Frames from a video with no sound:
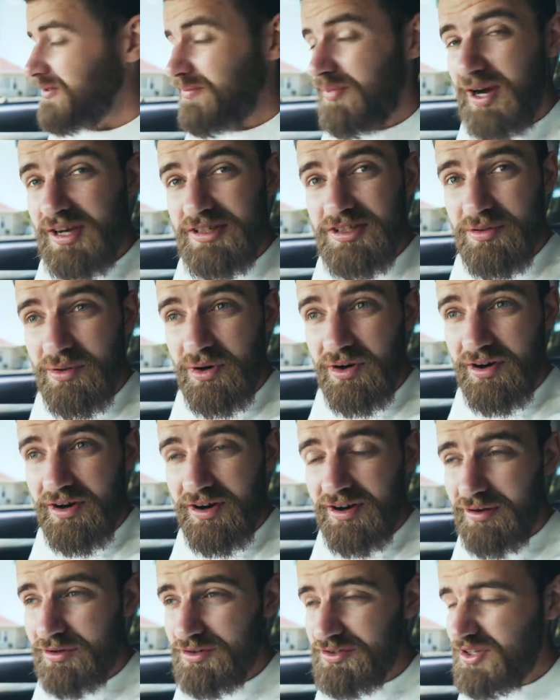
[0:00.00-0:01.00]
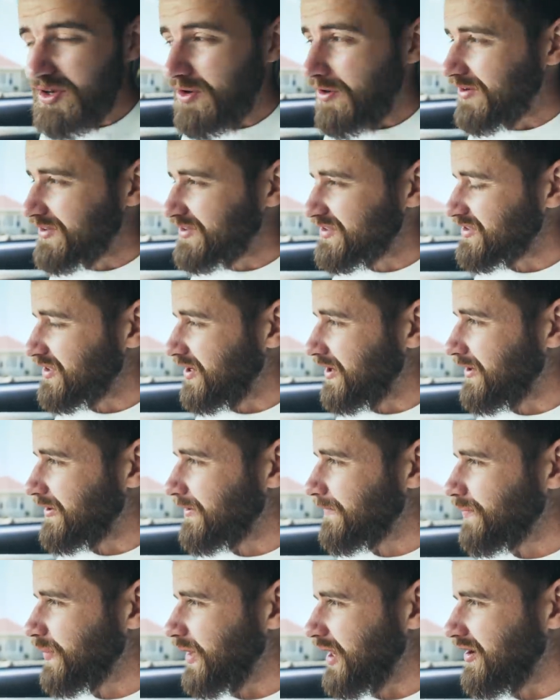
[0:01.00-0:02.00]
back to what I was going to
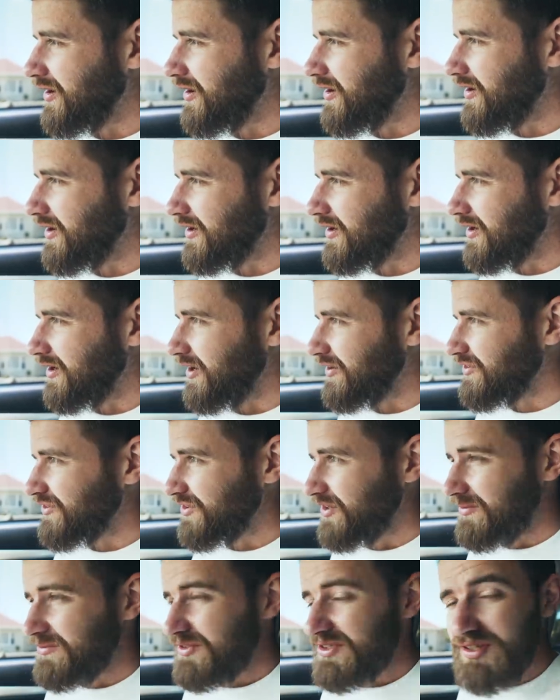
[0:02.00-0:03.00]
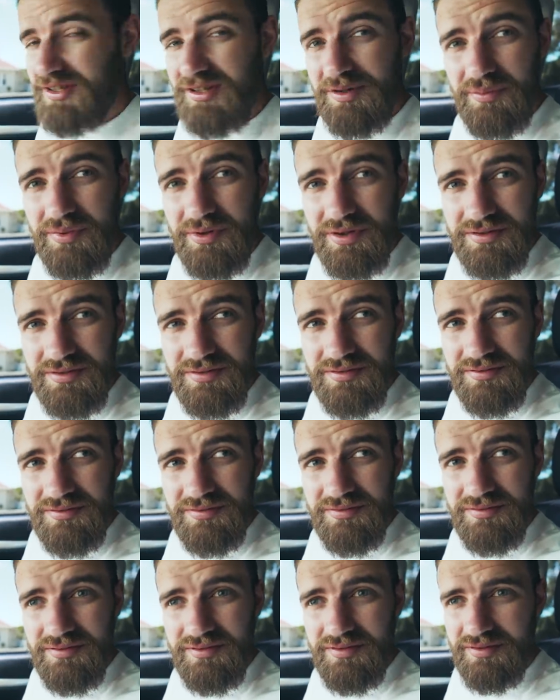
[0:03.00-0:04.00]
say. I think I'm just going to put
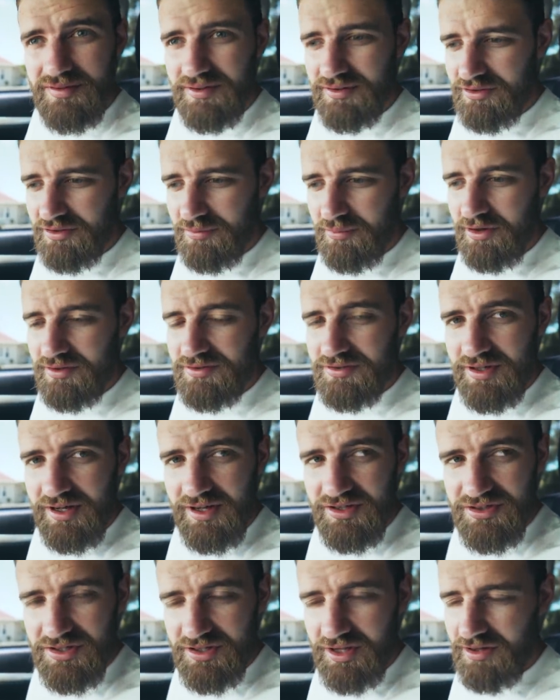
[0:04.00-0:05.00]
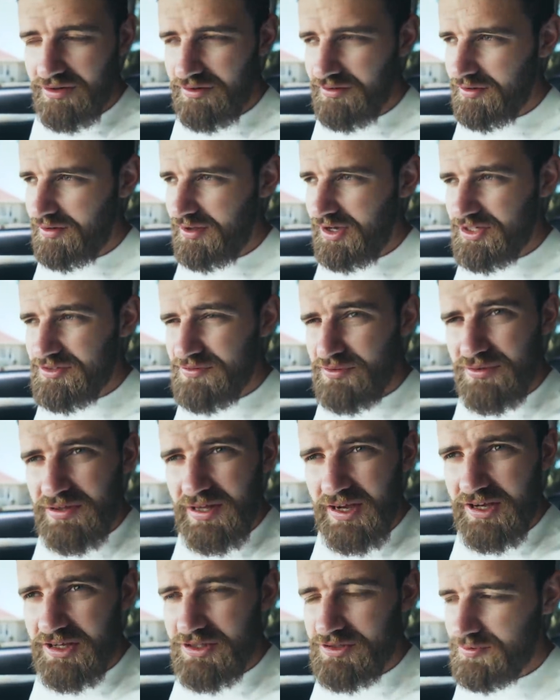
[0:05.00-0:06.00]
a little montage together of the last few
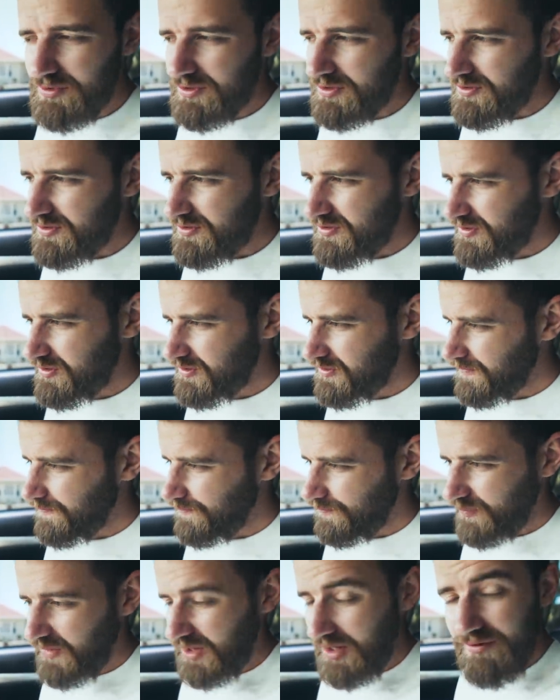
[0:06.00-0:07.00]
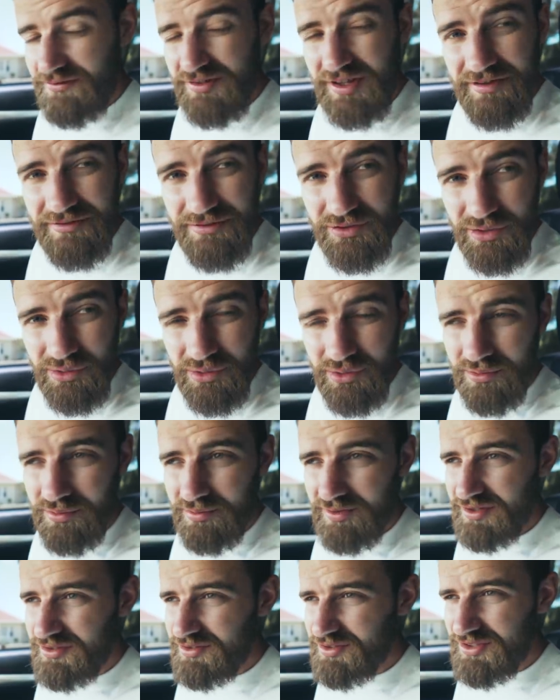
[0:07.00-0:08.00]
days because I've done a
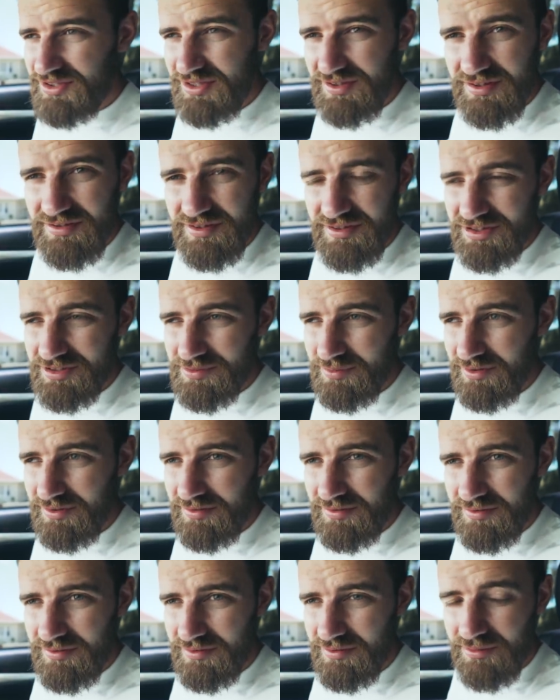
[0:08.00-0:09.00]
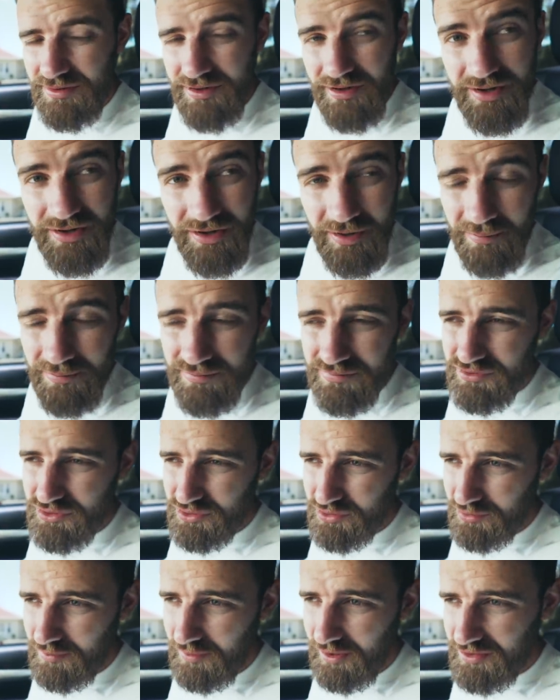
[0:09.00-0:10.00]
few interesting things, but really not
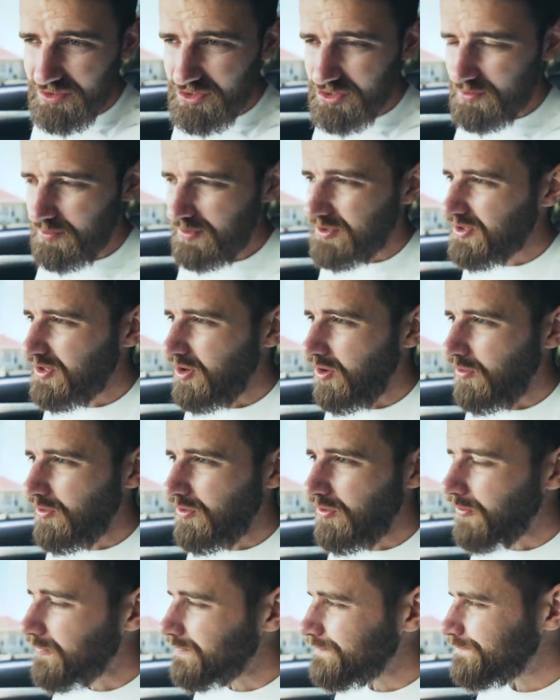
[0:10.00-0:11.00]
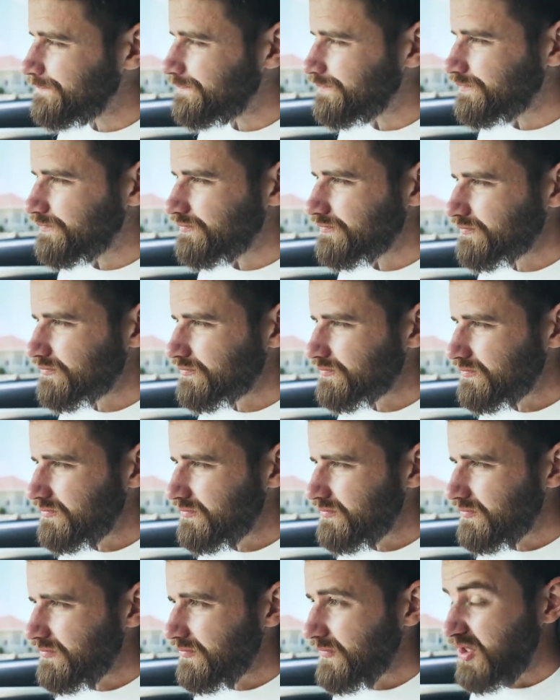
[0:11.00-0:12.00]
too much has been going
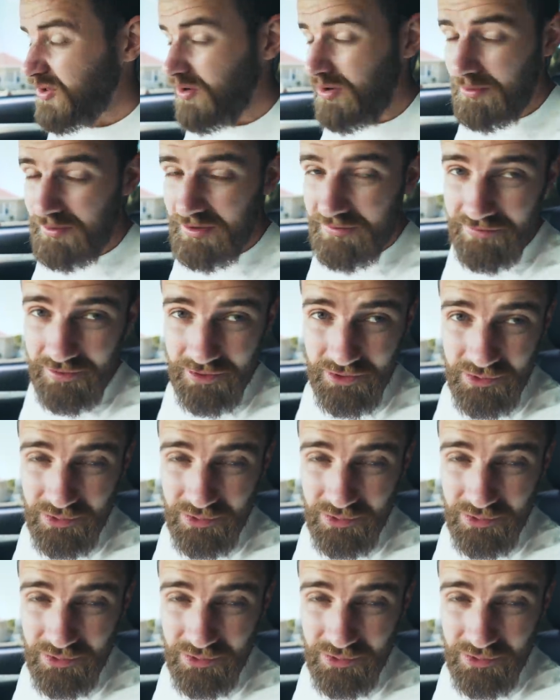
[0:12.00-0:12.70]
on. Well, I went for a